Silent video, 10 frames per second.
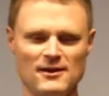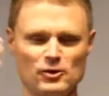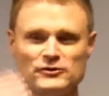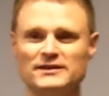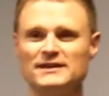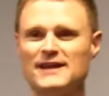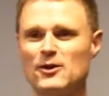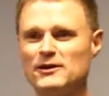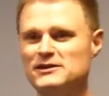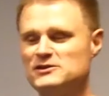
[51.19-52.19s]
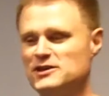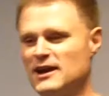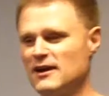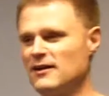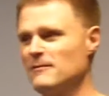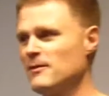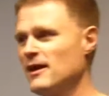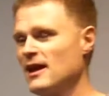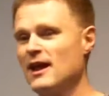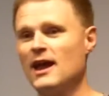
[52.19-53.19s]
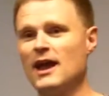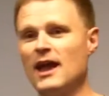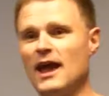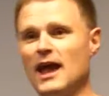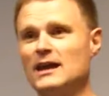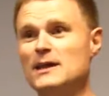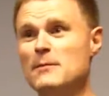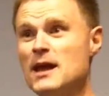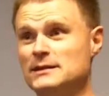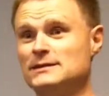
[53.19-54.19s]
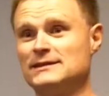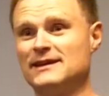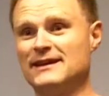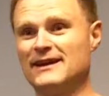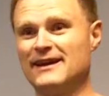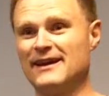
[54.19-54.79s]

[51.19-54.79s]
goes to sit down in his chair, and he missed.